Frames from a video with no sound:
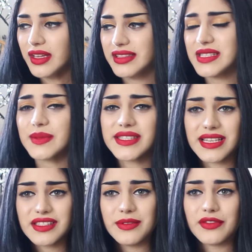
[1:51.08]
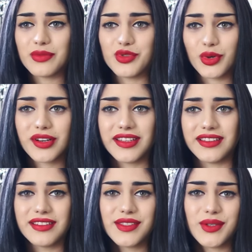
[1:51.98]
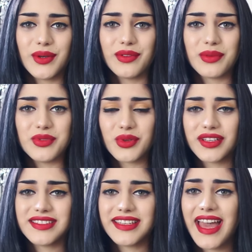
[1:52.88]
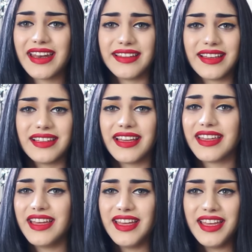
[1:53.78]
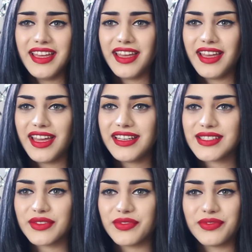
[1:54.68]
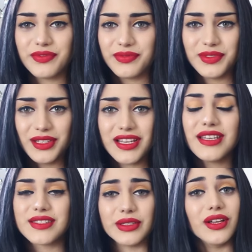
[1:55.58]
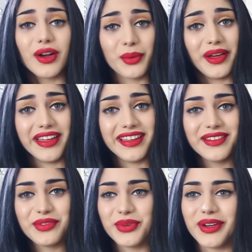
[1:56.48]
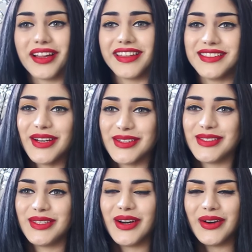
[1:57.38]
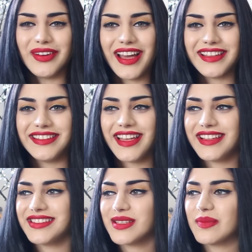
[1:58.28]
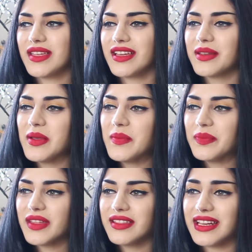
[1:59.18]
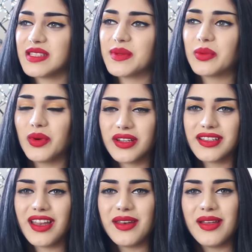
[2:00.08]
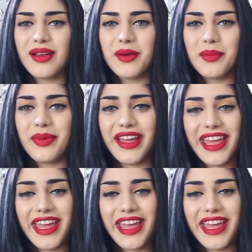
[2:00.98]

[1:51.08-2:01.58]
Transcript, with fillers: This was sent to me from Jordan, so from Jordan to Canada, like, it is a f it is a long way for a guitar to go, and, and something that has been worked on by